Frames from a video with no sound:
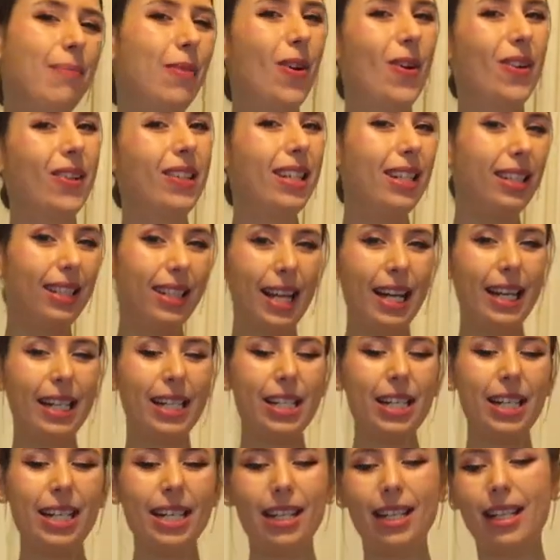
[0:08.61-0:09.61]
On
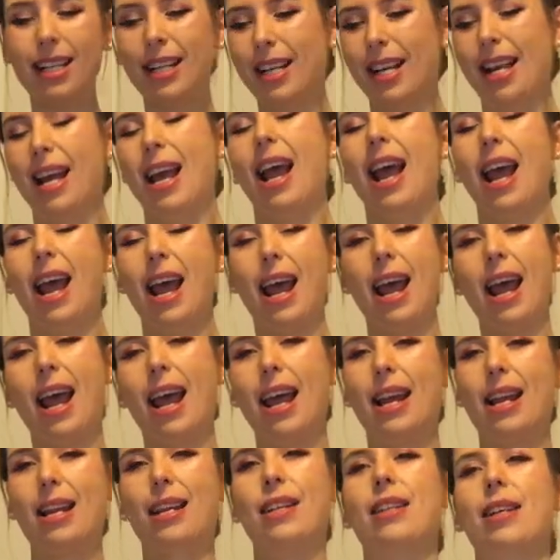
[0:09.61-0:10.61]
collection.
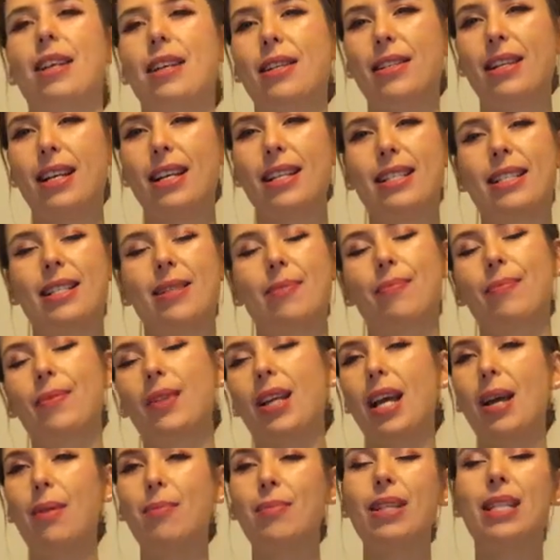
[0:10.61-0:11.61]
And I'm
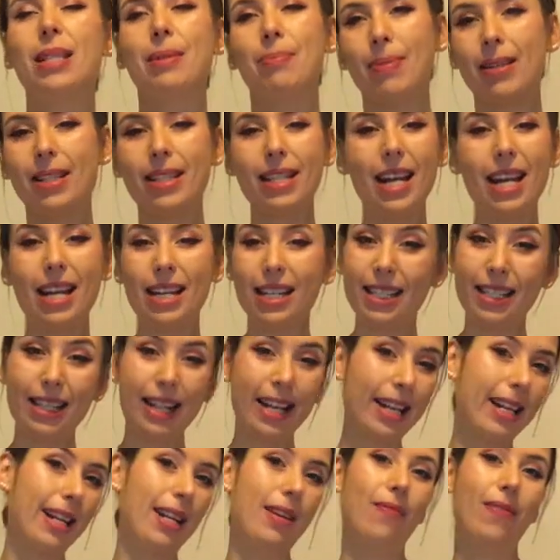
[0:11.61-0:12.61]
just pretending
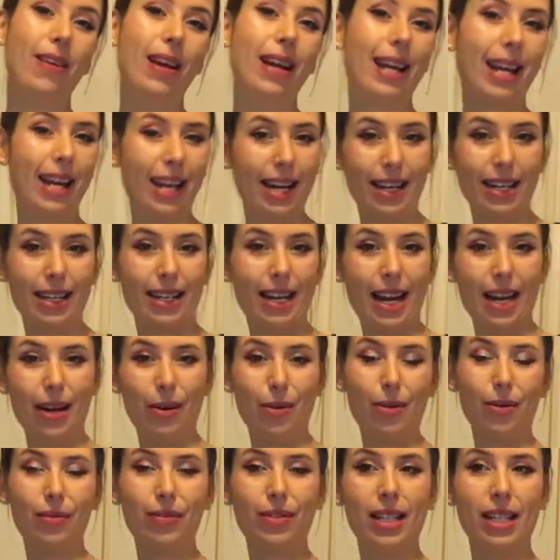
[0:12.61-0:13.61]
that if I had a day
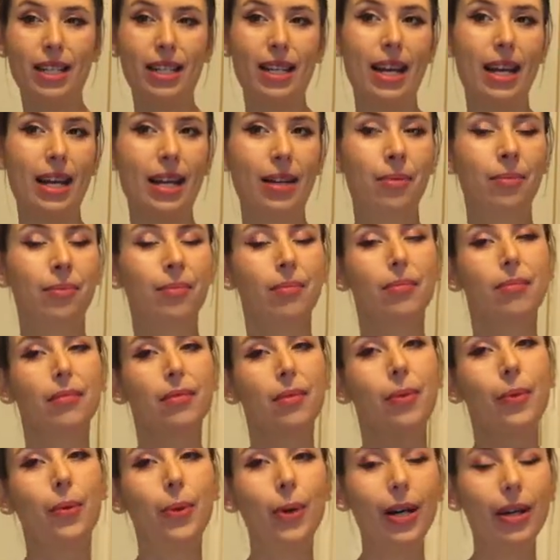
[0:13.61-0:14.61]
off today,
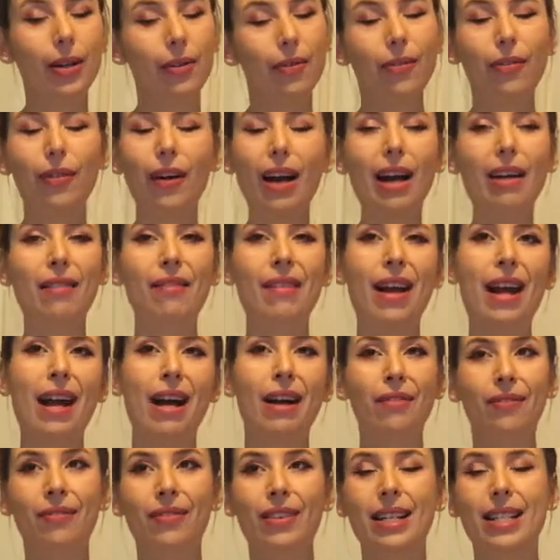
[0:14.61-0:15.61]
what 5
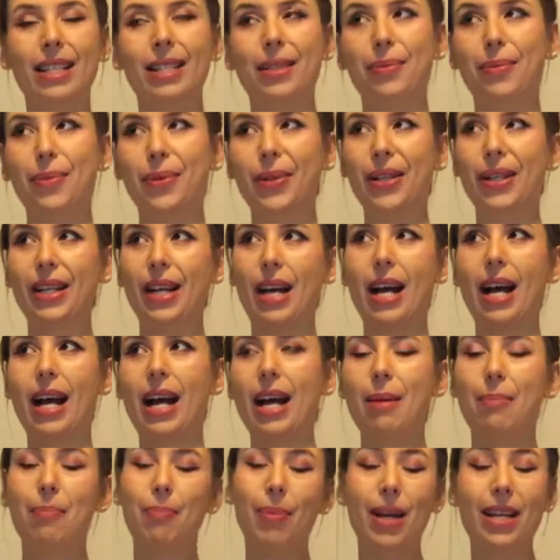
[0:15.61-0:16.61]
outfits would
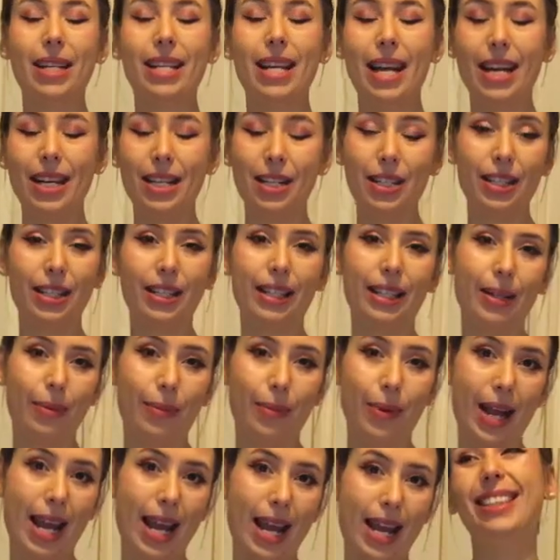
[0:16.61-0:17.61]
I potentially
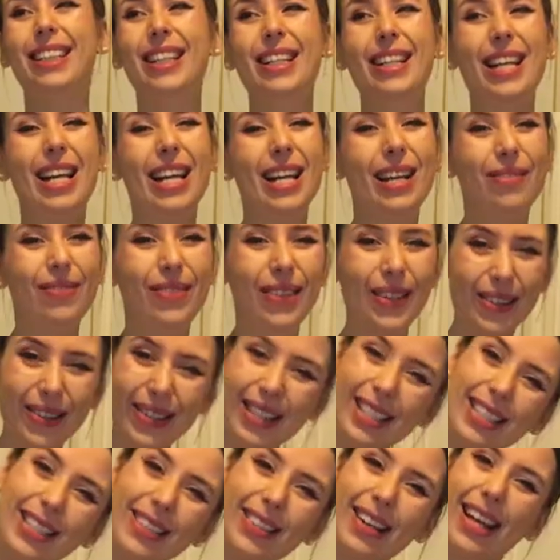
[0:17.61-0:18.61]
wear? So if you
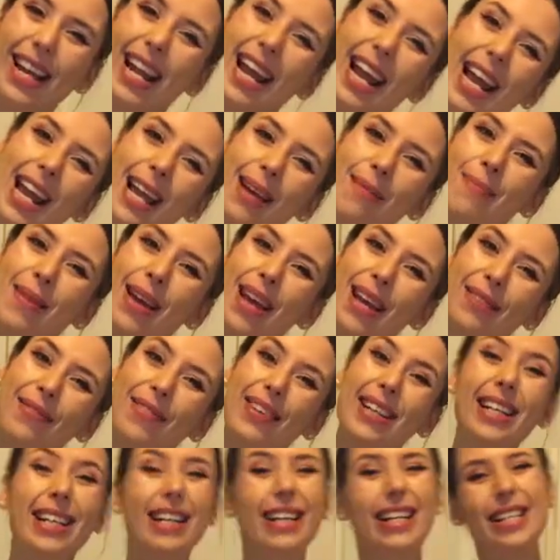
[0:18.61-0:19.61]
enjoy handbag
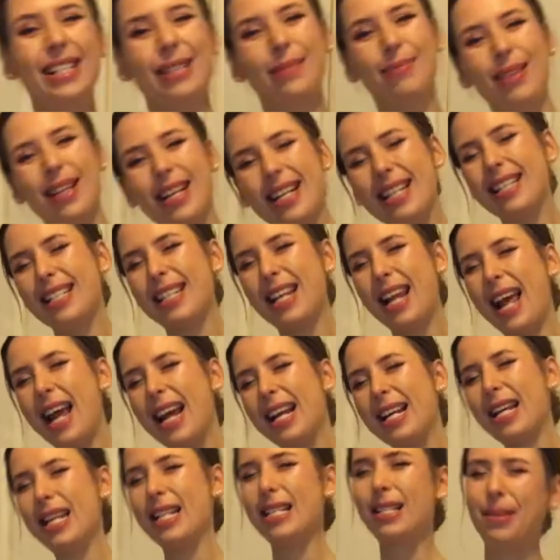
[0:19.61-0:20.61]
videos, please
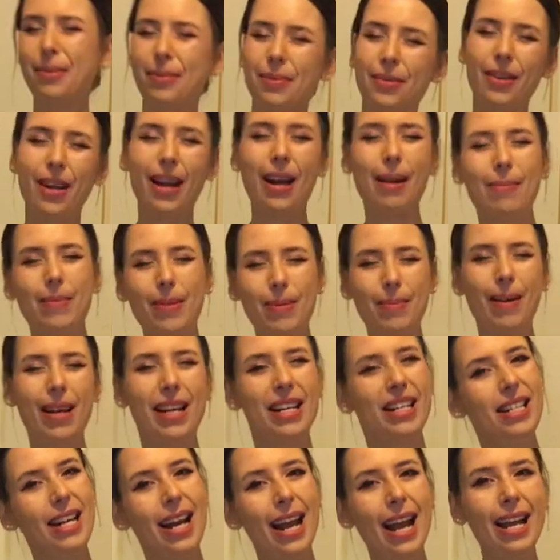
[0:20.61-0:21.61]
like and subscribe to my
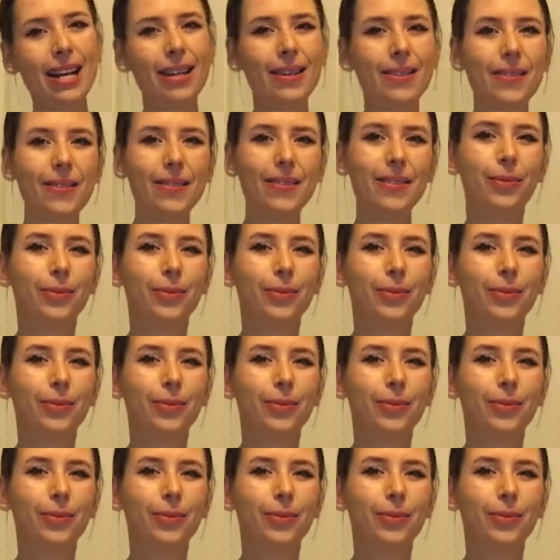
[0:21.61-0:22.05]
channel.